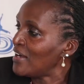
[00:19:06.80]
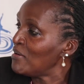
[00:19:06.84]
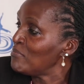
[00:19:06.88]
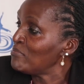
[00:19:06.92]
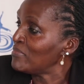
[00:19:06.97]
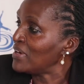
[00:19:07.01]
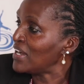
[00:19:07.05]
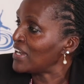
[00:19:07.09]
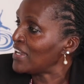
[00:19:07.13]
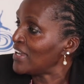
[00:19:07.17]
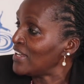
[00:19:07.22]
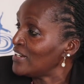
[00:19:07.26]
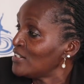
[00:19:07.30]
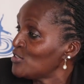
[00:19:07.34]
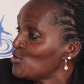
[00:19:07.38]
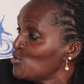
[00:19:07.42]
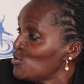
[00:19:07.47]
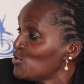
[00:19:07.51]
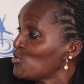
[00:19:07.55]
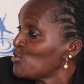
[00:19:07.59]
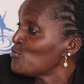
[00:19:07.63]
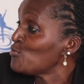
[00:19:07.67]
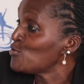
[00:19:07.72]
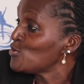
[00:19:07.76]
come back and do
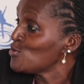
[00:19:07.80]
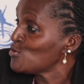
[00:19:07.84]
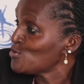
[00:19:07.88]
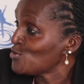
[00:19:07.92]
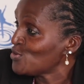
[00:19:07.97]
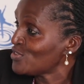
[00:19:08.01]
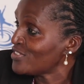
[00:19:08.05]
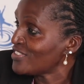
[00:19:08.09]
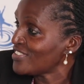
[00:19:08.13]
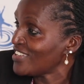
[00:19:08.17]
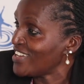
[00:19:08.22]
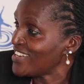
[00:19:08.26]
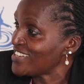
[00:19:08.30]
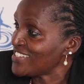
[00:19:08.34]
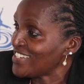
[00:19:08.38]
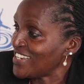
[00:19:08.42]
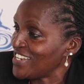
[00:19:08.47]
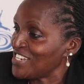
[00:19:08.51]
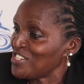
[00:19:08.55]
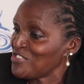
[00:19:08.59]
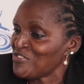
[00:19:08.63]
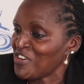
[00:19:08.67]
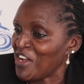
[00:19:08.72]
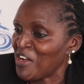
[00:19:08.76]
reviews and
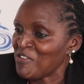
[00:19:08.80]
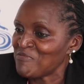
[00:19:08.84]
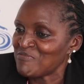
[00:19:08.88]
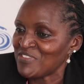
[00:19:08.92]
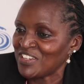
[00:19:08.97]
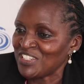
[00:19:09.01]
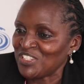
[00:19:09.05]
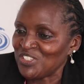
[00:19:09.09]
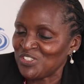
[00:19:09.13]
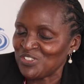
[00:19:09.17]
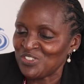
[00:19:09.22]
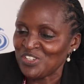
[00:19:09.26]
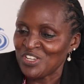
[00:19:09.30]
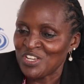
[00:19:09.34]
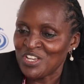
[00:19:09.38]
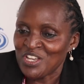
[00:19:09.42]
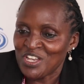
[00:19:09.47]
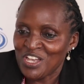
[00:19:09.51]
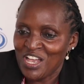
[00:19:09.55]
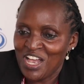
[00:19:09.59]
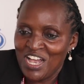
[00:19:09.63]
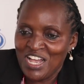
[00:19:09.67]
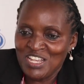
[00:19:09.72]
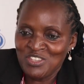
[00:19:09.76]
tell you how much
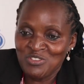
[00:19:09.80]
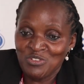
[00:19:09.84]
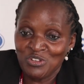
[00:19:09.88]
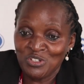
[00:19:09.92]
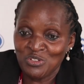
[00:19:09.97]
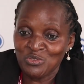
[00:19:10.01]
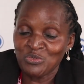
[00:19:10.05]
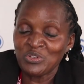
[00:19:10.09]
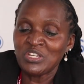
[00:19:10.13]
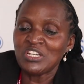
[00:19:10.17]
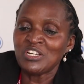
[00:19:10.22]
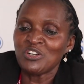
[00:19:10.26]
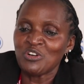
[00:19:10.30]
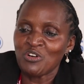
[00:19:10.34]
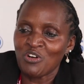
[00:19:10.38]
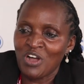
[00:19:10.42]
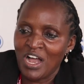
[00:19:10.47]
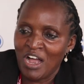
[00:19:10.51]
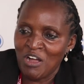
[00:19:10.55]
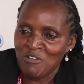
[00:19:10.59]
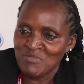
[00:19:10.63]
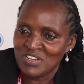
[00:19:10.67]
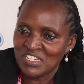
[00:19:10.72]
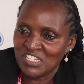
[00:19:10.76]
you're doing or
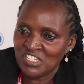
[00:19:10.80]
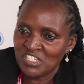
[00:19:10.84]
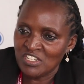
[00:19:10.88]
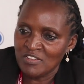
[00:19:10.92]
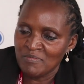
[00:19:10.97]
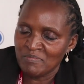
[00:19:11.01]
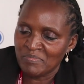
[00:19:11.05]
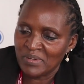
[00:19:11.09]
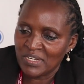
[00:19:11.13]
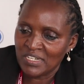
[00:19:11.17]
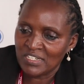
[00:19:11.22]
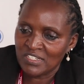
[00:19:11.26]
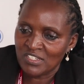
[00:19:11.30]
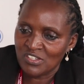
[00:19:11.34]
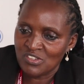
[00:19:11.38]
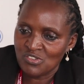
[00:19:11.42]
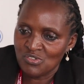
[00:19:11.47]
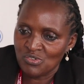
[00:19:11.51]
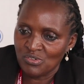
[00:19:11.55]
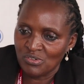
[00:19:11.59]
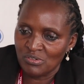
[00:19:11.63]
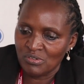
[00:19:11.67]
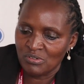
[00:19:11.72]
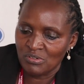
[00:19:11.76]
how much impact
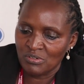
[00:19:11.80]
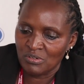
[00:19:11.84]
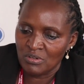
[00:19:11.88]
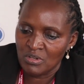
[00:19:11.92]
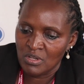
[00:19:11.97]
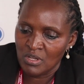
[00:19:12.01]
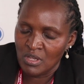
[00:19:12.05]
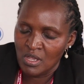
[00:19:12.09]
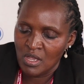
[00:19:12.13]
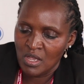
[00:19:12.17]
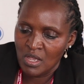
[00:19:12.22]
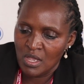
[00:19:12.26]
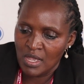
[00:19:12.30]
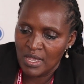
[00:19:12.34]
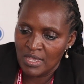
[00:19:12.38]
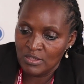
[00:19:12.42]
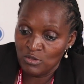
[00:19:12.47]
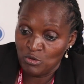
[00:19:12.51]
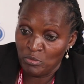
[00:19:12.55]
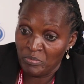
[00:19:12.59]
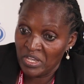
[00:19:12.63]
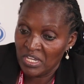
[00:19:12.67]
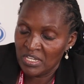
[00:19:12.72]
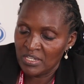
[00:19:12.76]
you're making.
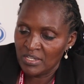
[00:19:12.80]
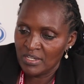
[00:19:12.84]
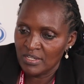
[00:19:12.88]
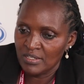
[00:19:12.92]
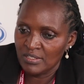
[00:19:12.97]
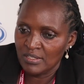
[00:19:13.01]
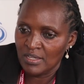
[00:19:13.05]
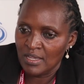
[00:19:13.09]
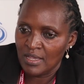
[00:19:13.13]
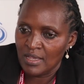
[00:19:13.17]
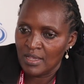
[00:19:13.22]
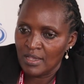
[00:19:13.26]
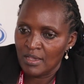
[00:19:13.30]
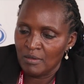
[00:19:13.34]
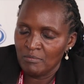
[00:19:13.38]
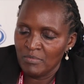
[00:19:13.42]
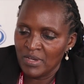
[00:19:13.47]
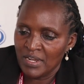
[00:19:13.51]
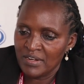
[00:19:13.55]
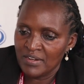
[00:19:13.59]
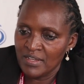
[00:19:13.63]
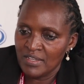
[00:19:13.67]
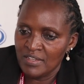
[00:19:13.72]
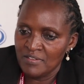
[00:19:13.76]

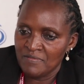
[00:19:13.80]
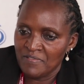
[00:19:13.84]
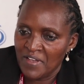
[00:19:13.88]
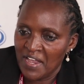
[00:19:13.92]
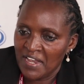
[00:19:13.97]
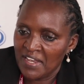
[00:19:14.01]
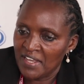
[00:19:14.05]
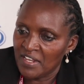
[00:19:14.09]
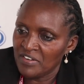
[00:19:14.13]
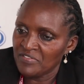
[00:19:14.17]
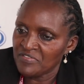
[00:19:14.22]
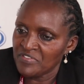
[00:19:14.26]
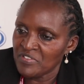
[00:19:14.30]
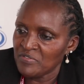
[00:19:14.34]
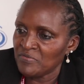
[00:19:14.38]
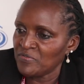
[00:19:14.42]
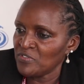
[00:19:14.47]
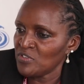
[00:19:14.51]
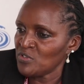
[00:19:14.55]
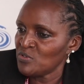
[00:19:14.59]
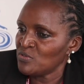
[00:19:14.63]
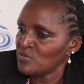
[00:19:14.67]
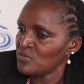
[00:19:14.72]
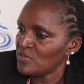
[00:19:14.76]
But if I can
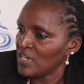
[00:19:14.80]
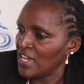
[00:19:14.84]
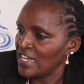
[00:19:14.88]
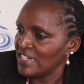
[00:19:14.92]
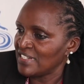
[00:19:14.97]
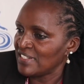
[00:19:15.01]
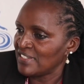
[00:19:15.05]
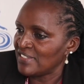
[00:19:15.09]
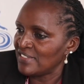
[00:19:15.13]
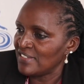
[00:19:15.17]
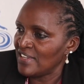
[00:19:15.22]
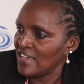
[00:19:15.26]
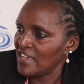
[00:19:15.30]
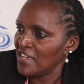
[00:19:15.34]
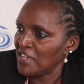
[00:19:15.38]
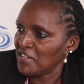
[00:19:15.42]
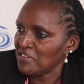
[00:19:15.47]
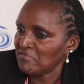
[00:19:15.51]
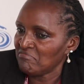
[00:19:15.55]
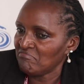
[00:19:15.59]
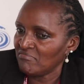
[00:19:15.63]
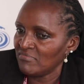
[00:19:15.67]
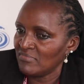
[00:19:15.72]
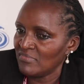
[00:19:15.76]
review and
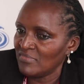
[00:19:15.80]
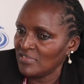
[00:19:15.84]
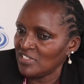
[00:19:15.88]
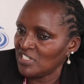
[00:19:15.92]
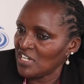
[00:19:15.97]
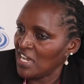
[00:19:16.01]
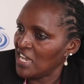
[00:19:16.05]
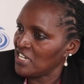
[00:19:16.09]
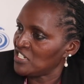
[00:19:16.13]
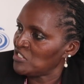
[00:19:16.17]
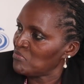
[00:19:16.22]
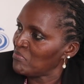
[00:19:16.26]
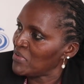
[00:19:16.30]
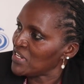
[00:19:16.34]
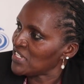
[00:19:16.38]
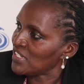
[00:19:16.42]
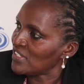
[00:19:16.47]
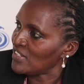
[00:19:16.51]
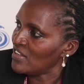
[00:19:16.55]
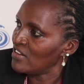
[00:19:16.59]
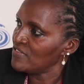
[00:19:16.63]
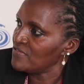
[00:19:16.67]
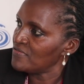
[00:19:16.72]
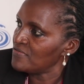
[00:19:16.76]
say, judge
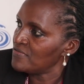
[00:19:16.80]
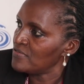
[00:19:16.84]
myself,